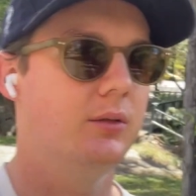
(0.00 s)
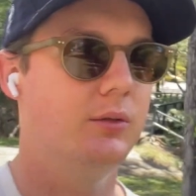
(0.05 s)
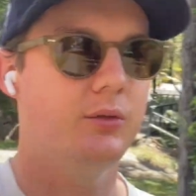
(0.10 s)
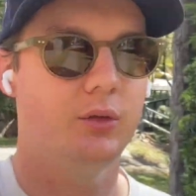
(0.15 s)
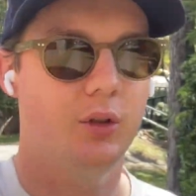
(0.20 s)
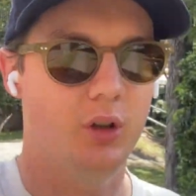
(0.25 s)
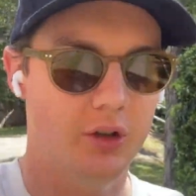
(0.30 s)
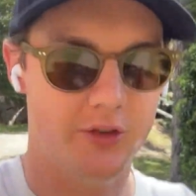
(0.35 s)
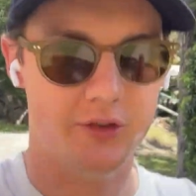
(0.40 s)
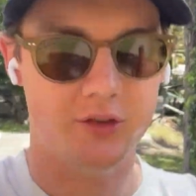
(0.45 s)

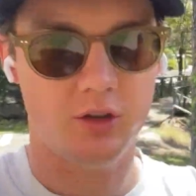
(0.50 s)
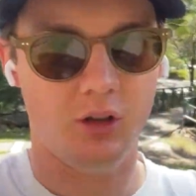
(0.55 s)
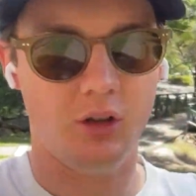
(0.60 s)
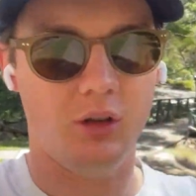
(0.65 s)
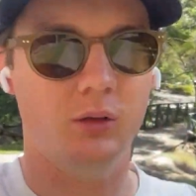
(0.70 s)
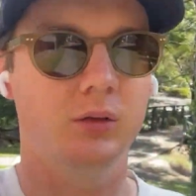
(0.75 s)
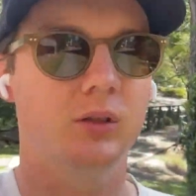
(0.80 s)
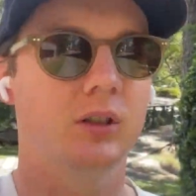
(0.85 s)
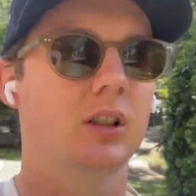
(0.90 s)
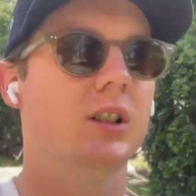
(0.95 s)
First
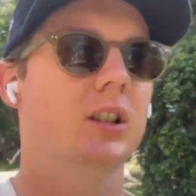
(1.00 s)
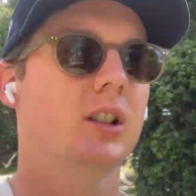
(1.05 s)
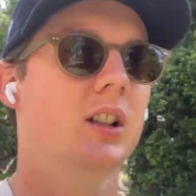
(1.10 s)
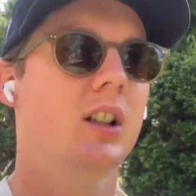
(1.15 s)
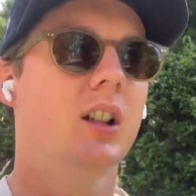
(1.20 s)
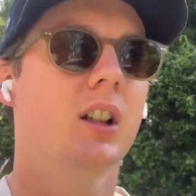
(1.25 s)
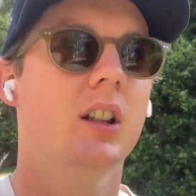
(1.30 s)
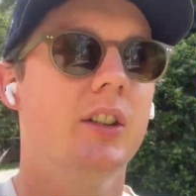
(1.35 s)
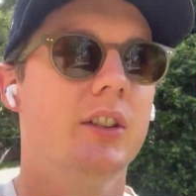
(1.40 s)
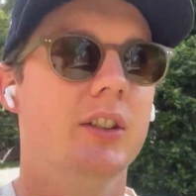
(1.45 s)
goal.
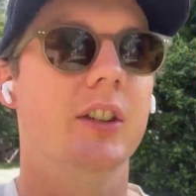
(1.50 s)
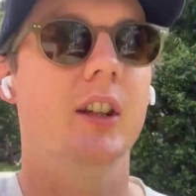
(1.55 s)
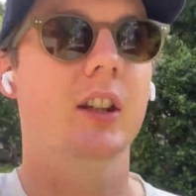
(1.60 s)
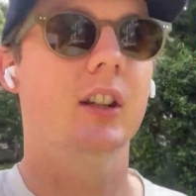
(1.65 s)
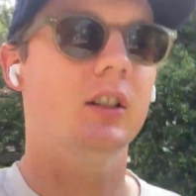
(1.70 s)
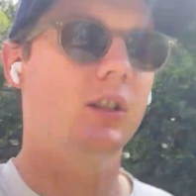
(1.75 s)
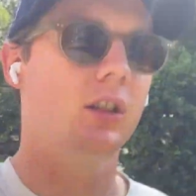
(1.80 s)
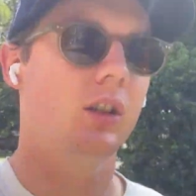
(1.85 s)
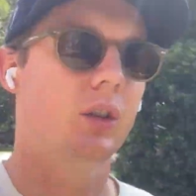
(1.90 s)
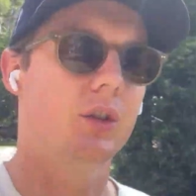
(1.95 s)

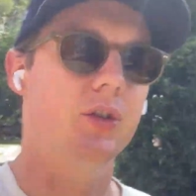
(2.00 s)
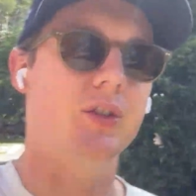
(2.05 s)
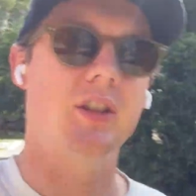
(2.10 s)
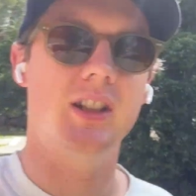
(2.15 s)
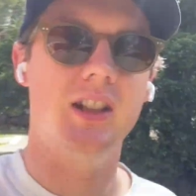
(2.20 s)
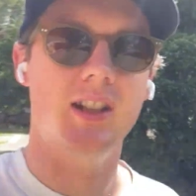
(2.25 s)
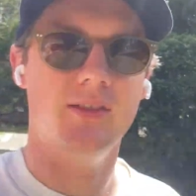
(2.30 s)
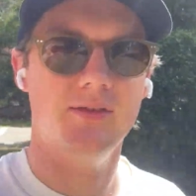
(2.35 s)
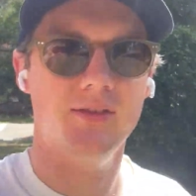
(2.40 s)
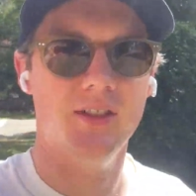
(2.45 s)
Second goal is to
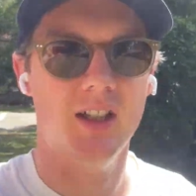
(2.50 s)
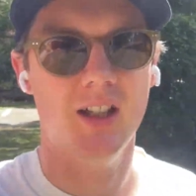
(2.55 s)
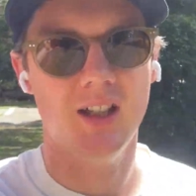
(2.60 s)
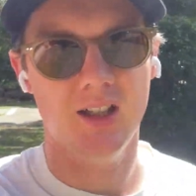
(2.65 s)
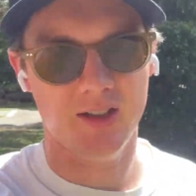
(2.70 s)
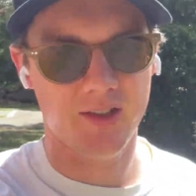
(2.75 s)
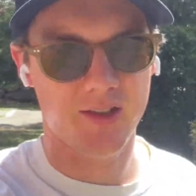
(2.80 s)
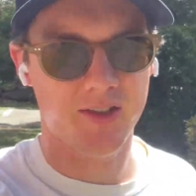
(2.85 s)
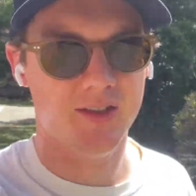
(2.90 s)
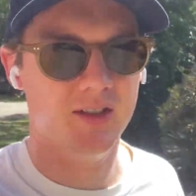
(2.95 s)
get
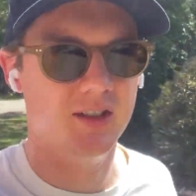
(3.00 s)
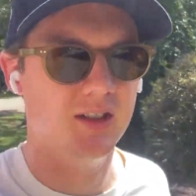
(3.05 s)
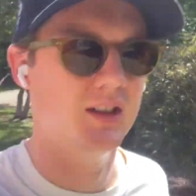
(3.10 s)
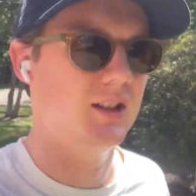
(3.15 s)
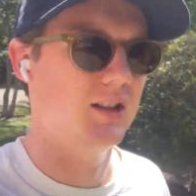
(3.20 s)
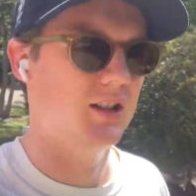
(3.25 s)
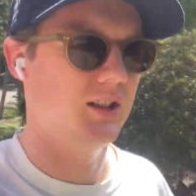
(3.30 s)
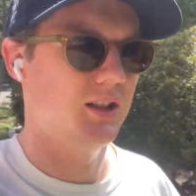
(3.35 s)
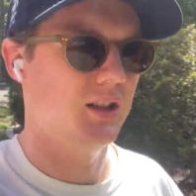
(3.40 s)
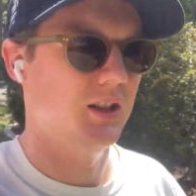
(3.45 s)
fast.
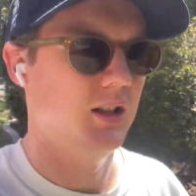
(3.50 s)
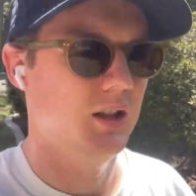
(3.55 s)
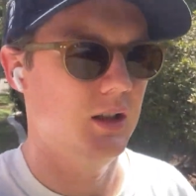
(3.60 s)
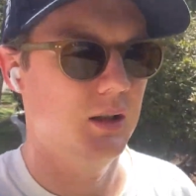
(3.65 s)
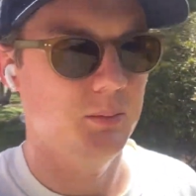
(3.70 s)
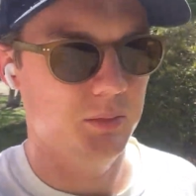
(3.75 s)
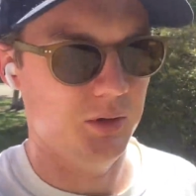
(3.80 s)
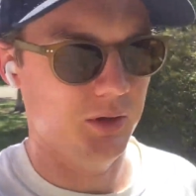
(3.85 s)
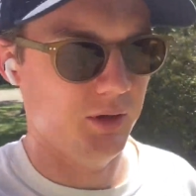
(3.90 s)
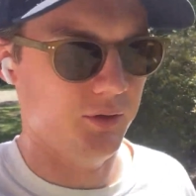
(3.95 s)

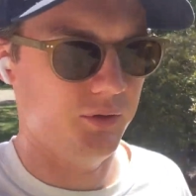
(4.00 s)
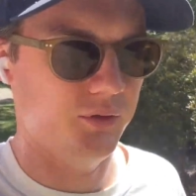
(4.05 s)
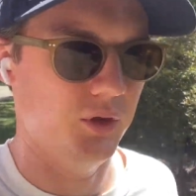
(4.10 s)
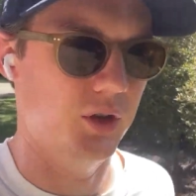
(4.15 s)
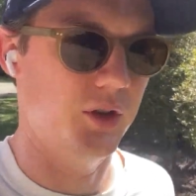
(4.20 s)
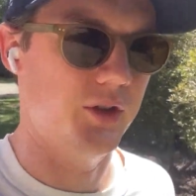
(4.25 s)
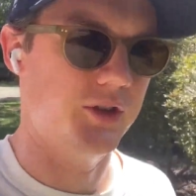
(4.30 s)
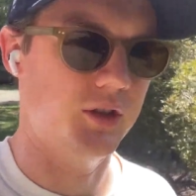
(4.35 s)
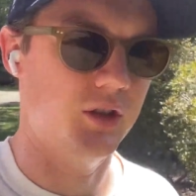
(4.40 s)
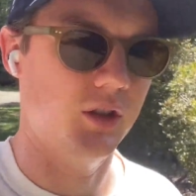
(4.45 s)
But the
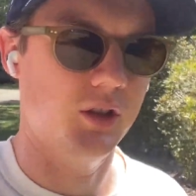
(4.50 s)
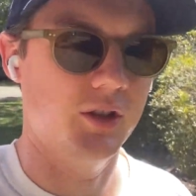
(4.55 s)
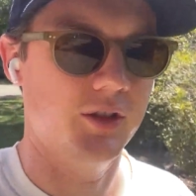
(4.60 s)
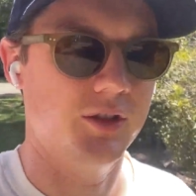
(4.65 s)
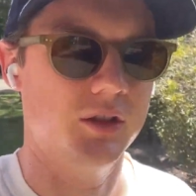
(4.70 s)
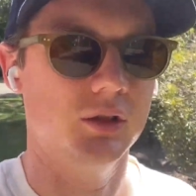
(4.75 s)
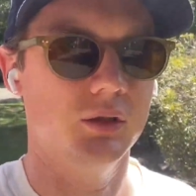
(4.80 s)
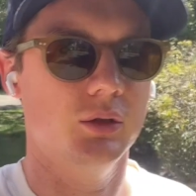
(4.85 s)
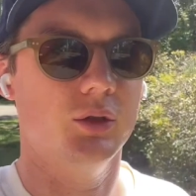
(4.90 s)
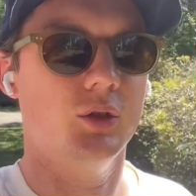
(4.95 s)
first goal is
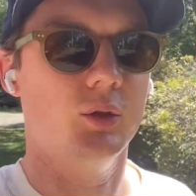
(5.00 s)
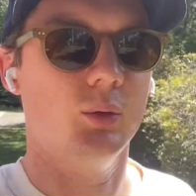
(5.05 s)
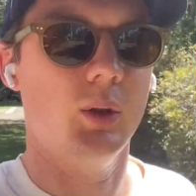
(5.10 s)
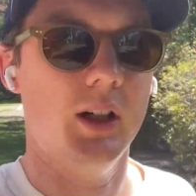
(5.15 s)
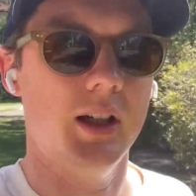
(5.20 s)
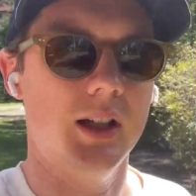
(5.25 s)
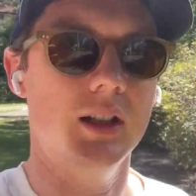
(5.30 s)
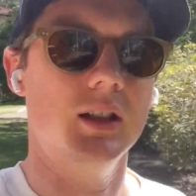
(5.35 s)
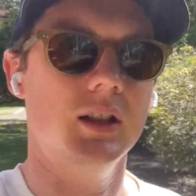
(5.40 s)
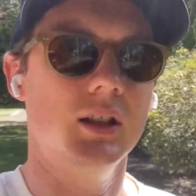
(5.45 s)
to lose
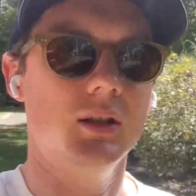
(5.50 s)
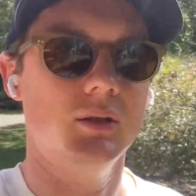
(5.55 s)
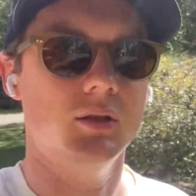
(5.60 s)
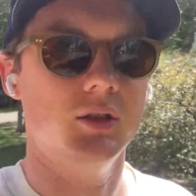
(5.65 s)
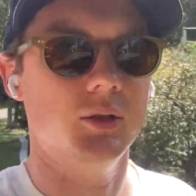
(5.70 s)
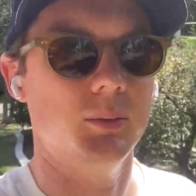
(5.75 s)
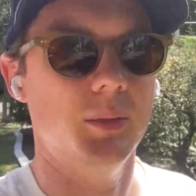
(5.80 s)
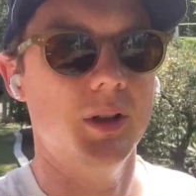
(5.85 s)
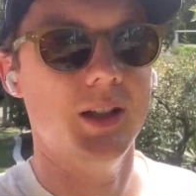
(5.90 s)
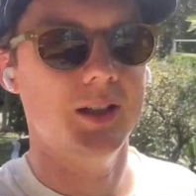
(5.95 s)
weight,
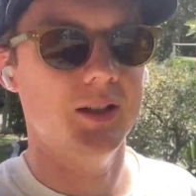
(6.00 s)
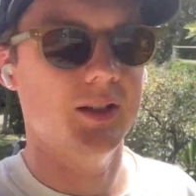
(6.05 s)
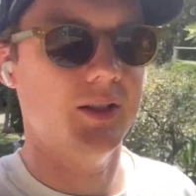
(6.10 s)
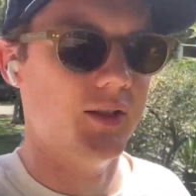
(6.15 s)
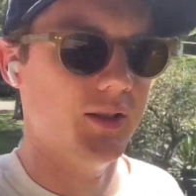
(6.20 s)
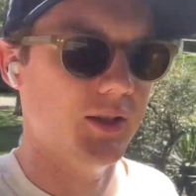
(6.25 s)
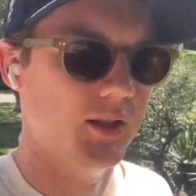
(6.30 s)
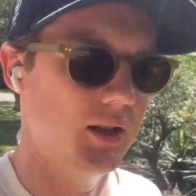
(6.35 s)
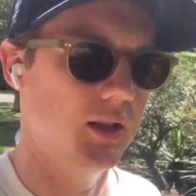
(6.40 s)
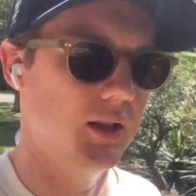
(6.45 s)
which means